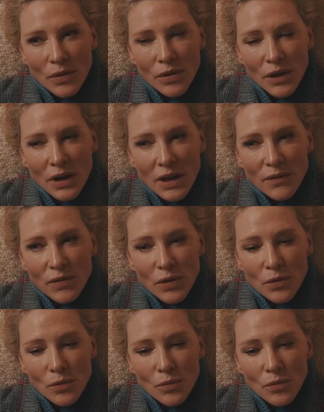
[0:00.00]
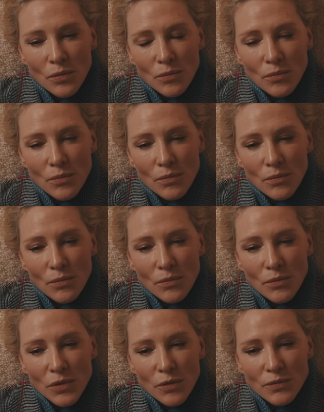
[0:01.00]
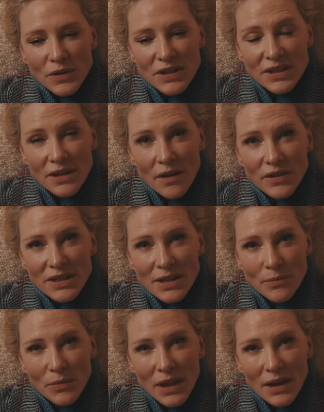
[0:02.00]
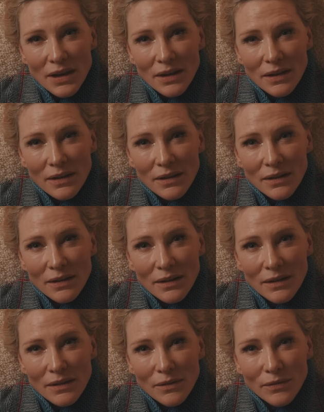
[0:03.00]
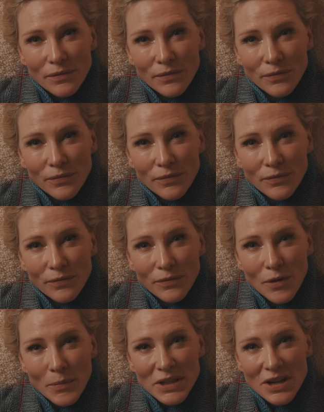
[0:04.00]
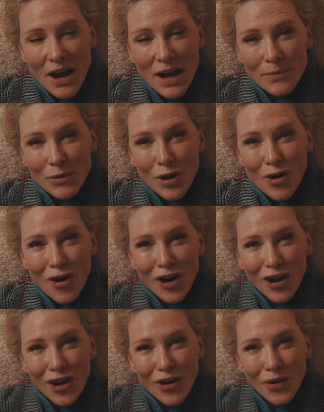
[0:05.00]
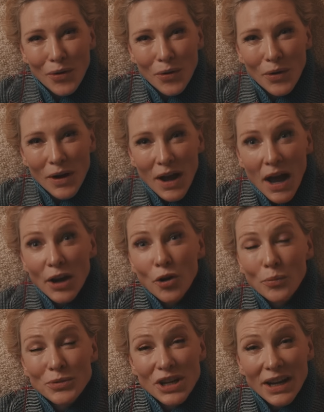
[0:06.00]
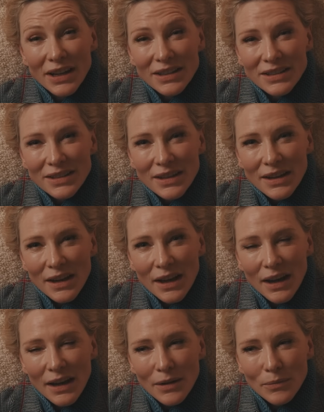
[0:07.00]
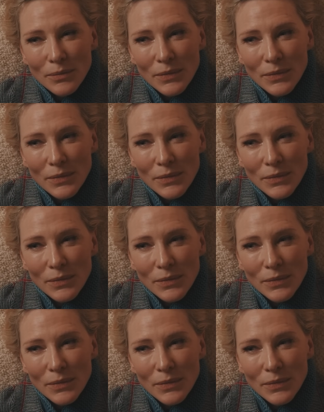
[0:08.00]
that if you discover something from a time long ago, an object, a